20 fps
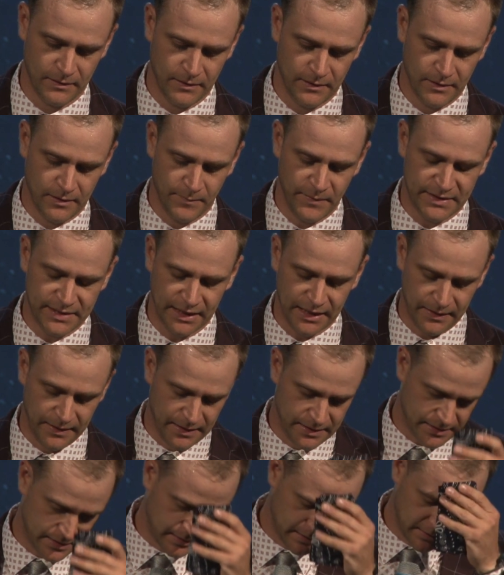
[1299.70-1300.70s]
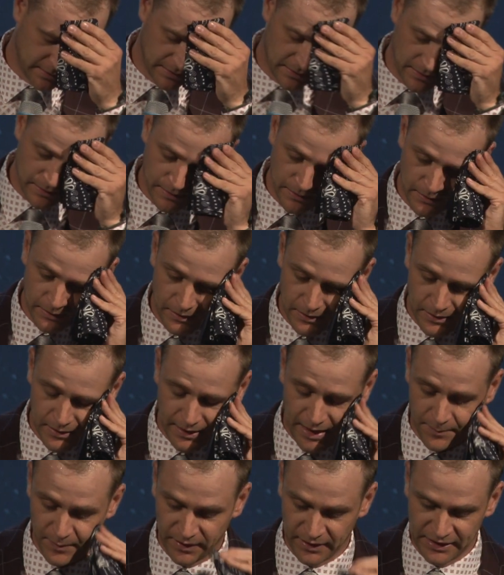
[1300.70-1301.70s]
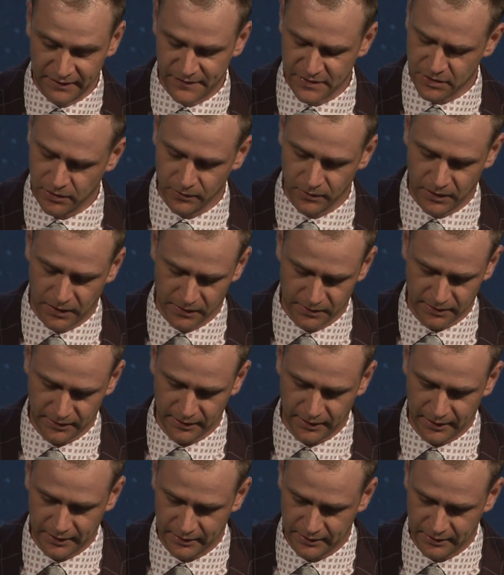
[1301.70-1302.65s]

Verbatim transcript: Let me tell you this, and I believe this wholeheartedly.